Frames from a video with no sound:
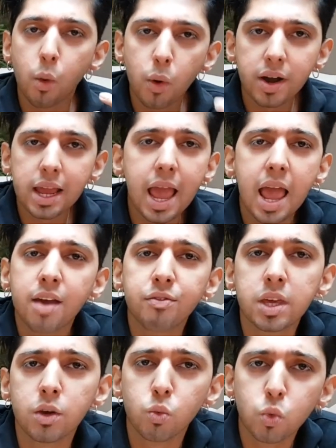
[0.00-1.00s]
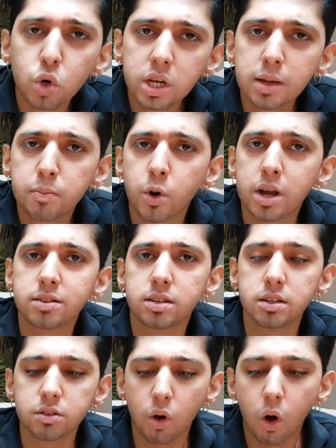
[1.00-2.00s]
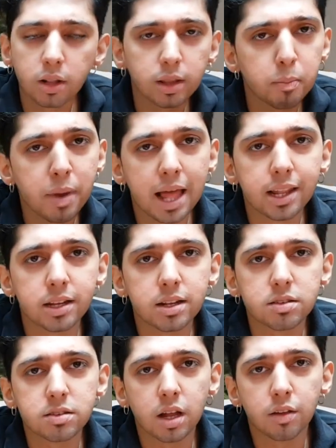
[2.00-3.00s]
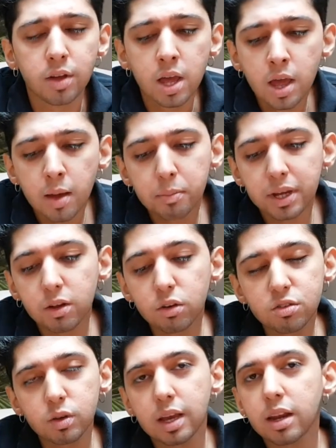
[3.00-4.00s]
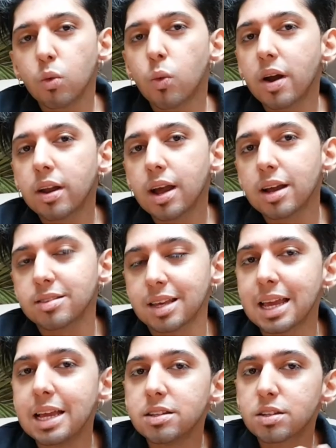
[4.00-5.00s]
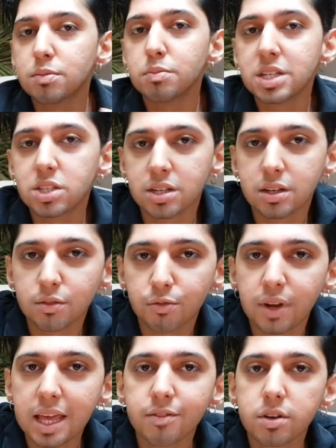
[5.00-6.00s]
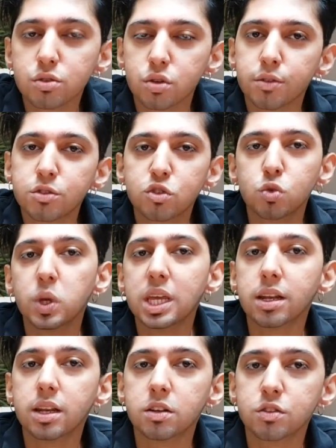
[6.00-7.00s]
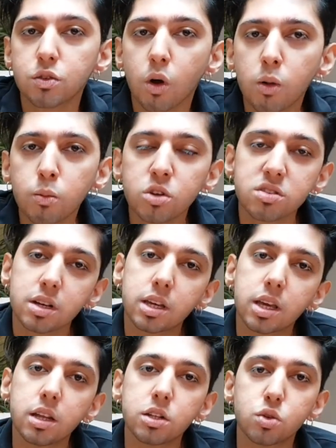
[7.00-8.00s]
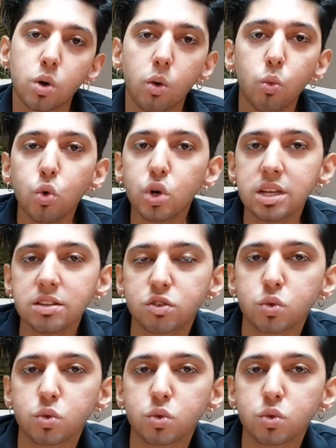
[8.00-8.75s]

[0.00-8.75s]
a very heavy woody presence on the palate itself, but you're also getting very nice intermittent flavors of sweetness, almost akin to a woody